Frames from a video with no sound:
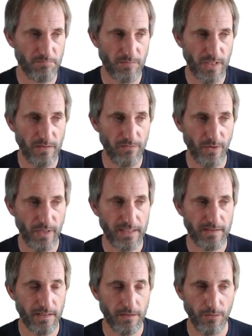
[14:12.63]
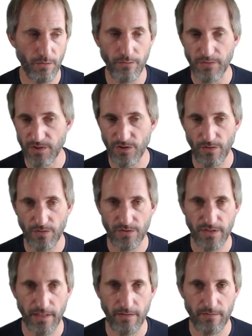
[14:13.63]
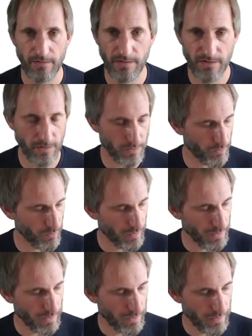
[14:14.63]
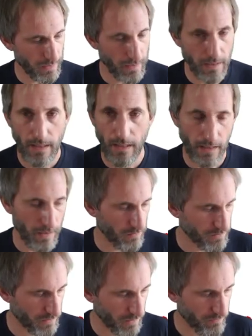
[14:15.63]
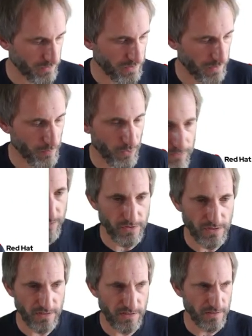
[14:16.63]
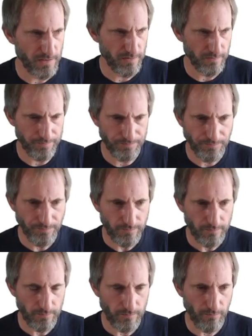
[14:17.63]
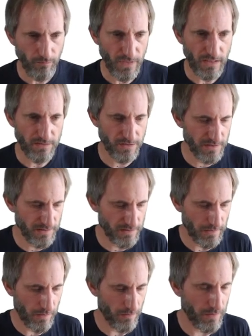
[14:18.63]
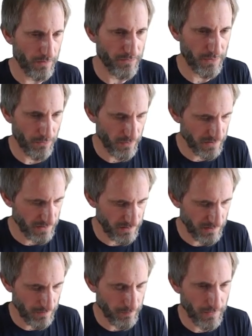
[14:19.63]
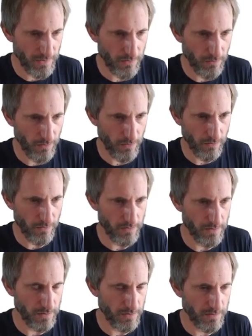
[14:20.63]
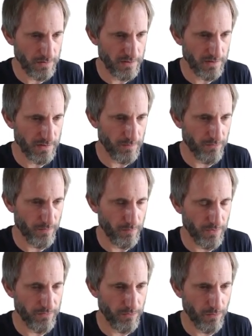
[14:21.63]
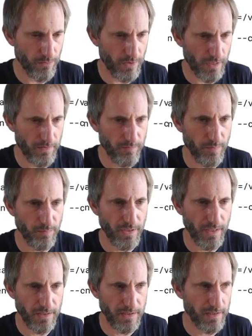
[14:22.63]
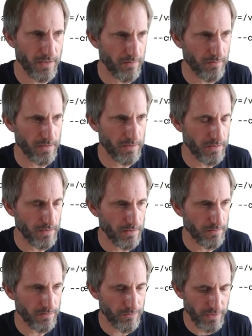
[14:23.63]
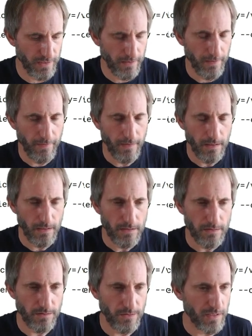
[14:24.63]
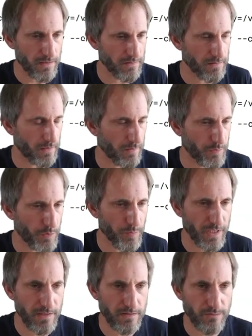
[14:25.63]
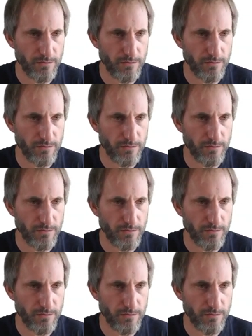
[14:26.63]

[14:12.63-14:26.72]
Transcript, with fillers: influencing the original container. So I also have a demo for this here. So this is now a Fedora system, no longer the, the system from before. I have prepared it here in, in a screen. So there's uh, Kubernetes